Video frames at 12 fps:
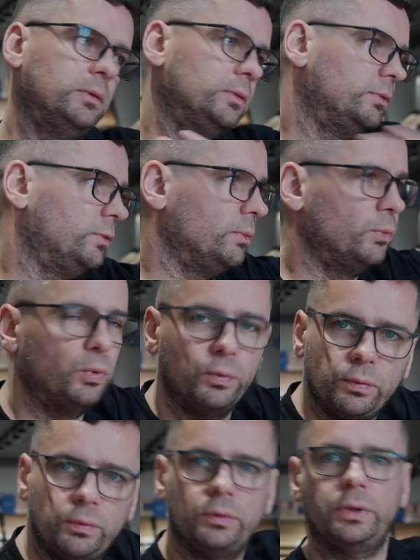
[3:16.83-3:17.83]

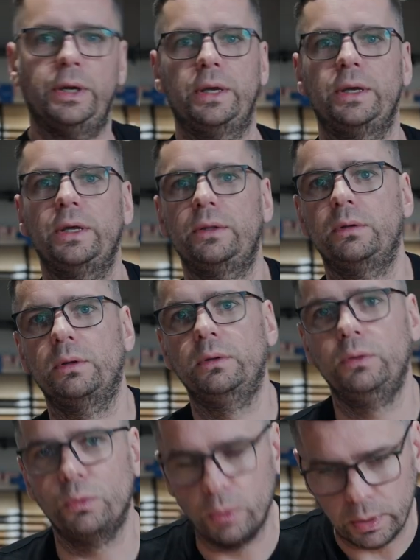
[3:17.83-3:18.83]
remove, and get you a
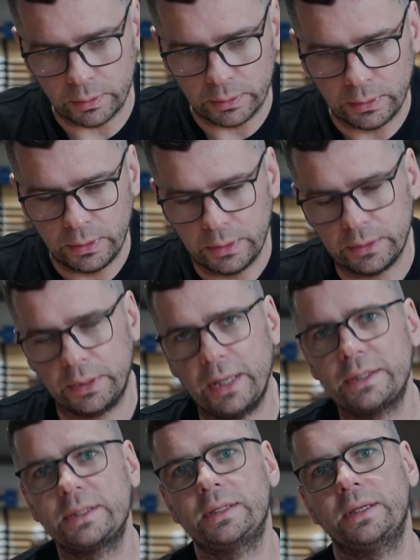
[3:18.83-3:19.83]
new one.
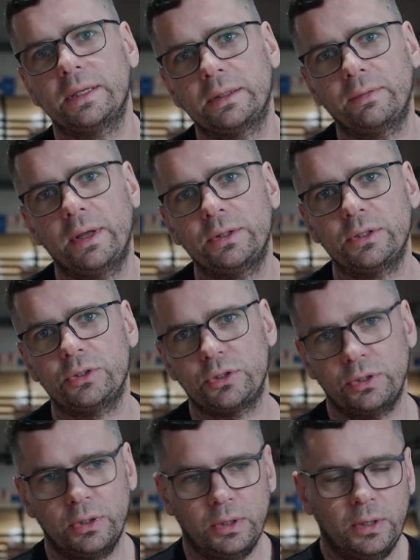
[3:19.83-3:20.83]
That's the
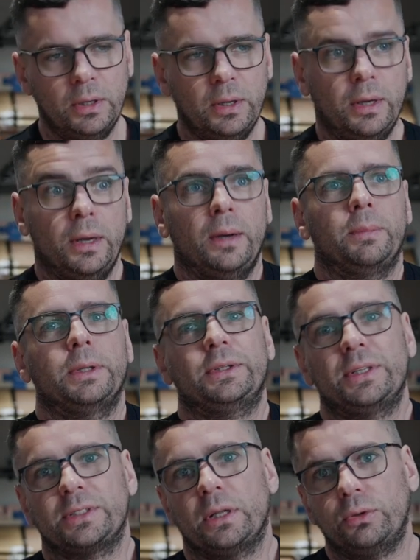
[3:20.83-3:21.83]
advantage. But
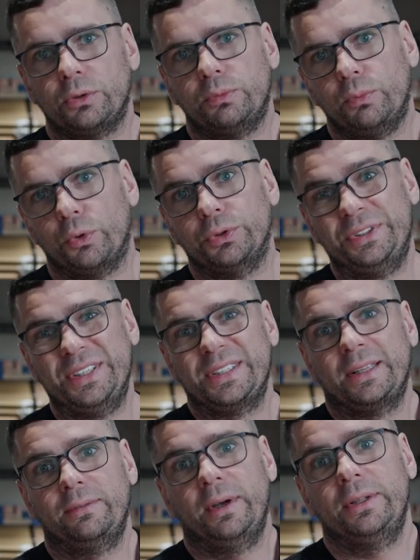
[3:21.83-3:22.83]
there's a lot more
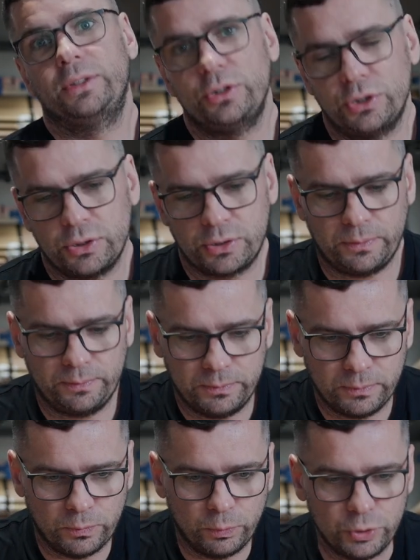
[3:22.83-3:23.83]
disadvantages,
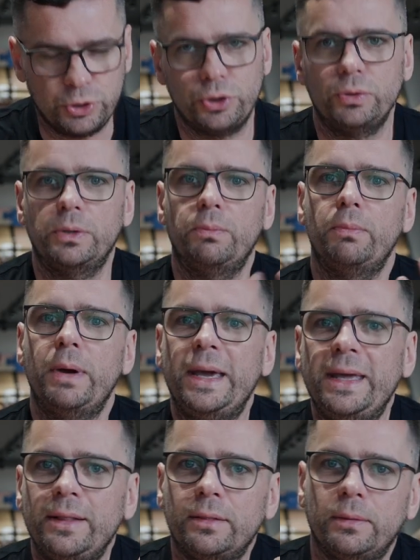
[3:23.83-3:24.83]
which the
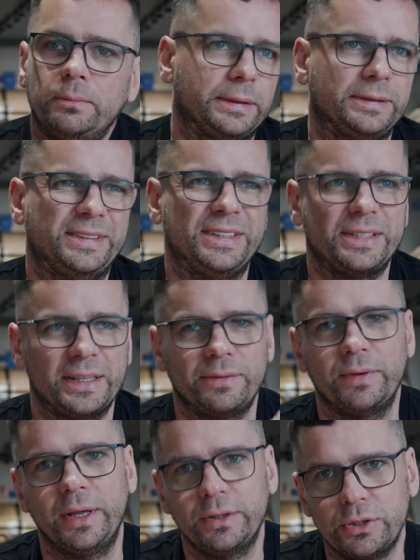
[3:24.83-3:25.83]
main
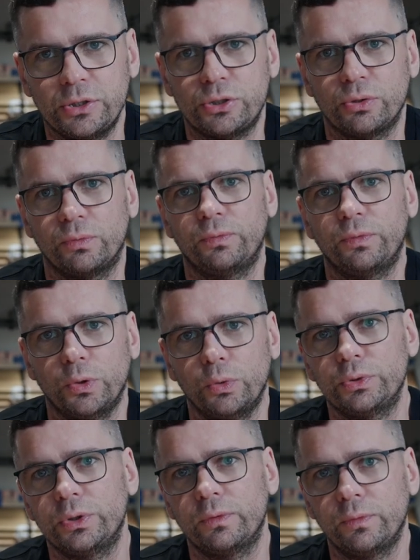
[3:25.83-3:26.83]
disadvantage of
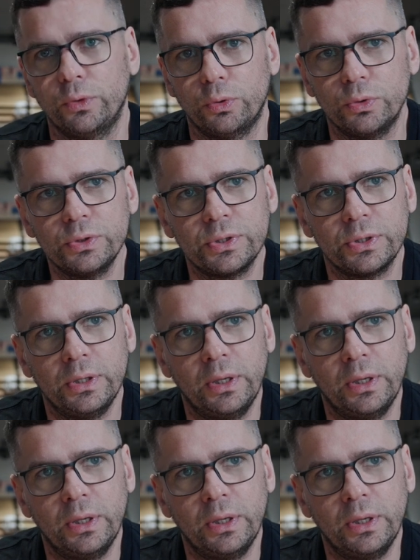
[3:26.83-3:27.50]
floating floors,